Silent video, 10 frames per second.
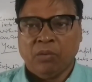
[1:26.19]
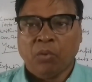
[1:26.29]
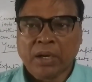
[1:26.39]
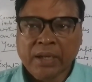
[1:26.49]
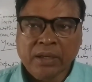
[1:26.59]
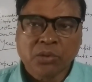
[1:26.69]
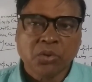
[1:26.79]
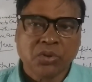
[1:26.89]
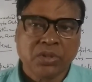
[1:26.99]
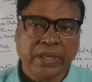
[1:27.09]
What are
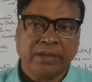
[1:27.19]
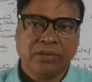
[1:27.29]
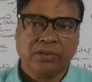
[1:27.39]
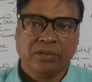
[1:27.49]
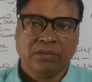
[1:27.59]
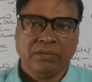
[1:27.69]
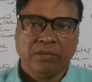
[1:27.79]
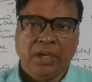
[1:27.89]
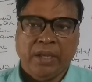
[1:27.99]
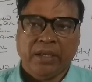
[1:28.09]
those things?
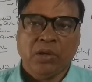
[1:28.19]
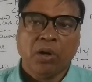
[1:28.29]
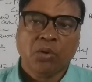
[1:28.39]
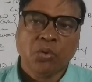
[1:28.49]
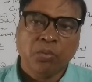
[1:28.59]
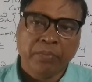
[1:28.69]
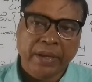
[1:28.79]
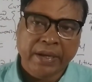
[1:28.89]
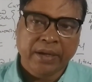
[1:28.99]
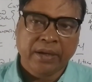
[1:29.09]
You have to
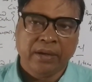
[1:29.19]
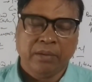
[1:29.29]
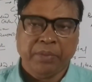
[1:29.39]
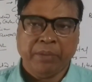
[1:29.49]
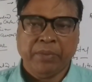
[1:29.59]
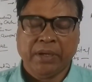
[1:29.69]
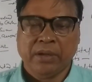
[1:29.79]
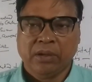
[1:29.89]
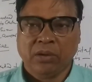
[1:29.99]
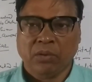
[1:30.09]
make
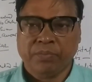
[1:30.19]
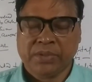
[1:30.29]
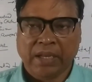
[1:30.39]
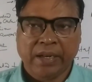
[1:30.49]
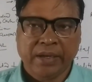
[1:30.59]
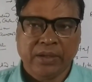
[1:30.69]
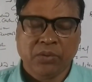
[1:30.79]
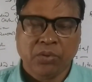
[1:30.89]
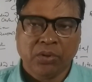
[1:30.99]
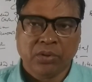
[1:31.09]
payment of salary
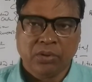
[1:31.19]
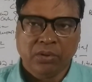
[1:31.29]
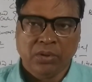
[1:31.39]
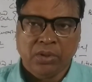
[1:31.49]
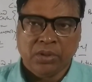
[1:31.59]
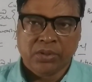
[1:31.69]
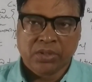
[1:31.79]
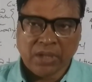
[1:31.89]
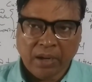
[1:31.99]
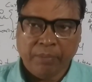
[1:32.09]
to your
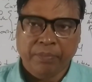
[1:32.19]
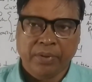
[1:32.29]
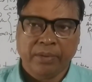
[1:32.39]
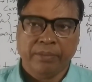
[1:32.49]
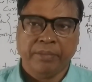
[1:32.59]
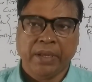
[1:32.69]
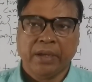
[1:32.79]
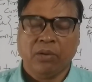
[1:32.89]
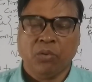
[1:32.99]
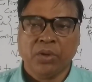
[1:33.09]
staff,
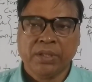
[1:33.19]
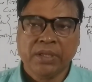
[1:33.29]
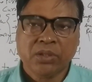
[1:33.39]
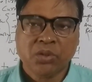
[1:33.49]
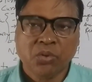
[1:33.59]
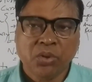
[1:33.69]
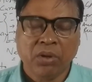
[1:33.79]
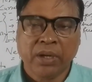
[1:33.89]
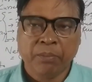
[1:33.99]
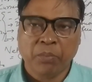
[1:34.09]
make wages to
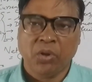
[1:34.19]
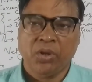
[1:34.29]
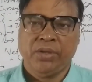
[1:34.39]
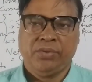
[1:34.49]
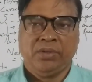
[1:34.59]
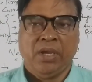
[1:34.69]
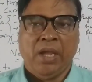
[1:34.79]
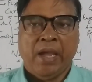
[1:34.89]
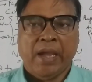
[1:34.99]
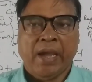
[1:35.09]
your employees,
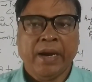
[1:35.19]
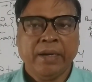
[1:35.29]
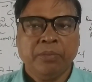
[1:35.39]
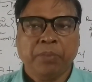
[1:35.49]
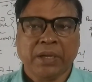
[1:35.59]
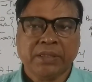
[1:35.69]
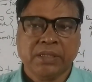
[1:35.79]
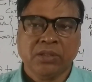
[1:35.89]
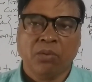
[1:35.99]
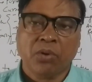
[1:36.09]
and
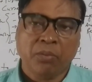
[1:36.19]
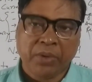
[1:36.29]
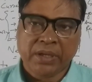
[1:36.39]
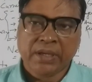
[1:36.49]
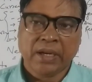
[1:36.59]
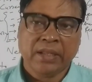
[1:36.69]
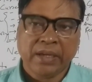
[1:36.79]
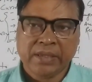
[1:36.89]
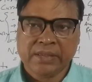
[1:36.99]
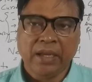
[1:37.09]
purchase of raw material.
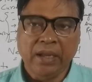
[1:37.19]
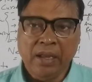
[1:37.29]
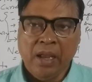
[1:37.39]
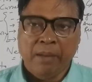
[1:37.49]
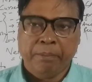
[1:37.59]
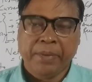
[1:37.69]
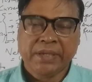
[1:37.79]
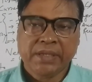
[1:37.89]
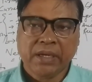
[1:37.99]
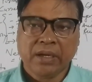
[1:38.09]
That is the
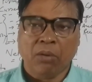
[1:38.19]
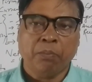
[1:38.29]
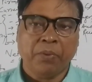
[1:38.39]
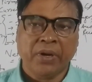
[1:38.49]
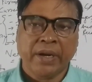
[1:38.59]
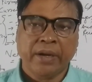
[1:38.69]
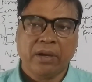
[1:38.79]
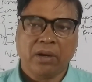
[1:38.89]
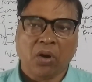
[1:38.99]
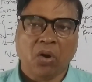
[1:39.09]
basic
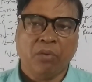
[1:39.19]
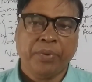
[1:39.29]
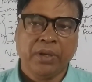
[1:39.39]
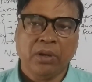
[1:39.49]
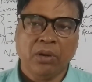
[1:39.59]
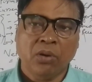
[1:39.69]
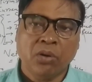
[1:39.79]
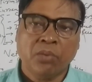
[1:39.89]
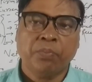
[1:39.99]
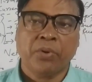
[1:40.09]
component of
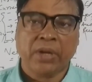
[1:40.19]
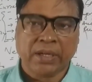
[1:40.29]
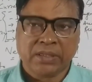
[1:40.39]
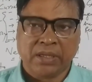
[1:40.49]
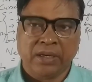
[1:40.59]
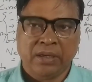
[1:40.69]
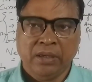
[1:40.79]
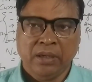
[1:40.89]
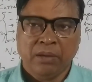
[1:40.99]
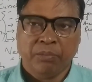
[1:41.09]
your production
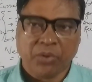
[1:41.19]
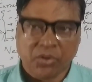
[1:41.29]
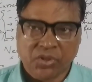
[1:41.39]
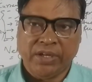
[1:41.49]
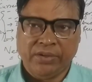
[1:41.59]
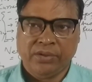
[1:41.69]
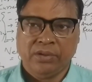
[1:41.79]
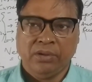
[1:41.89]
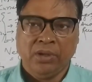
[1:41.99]
process.